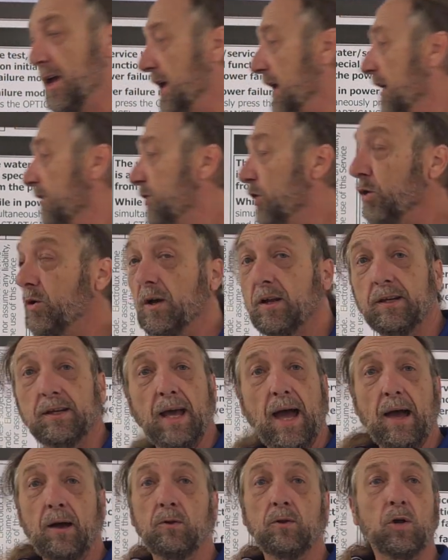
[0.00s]
If you can
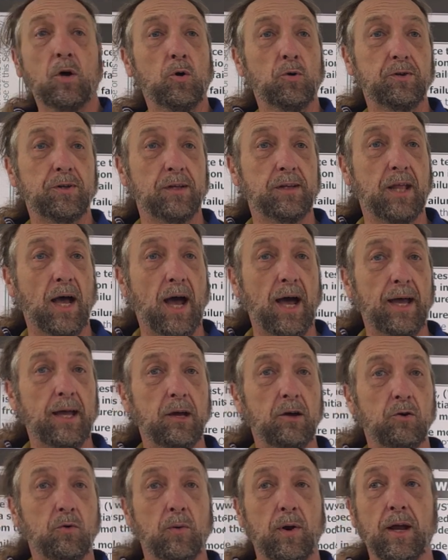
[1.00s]
download the
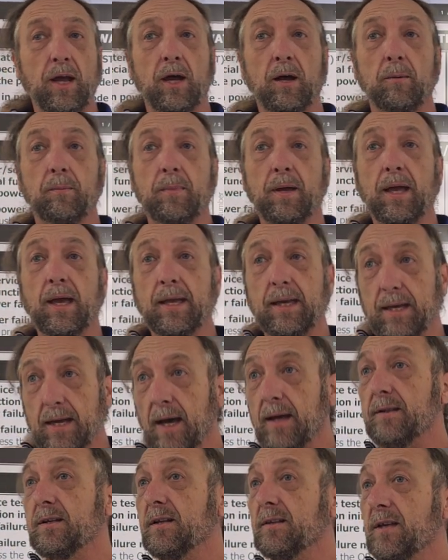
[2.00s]
diagram and
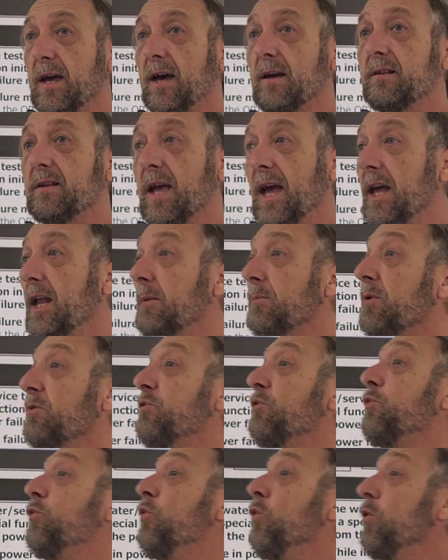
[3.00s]
get the tech data
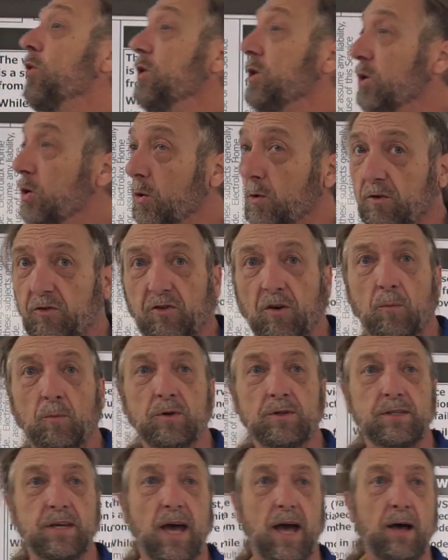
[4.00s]
before you go to
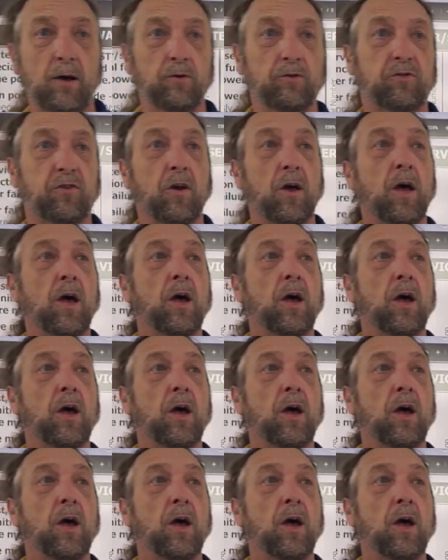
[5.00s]
someone's house,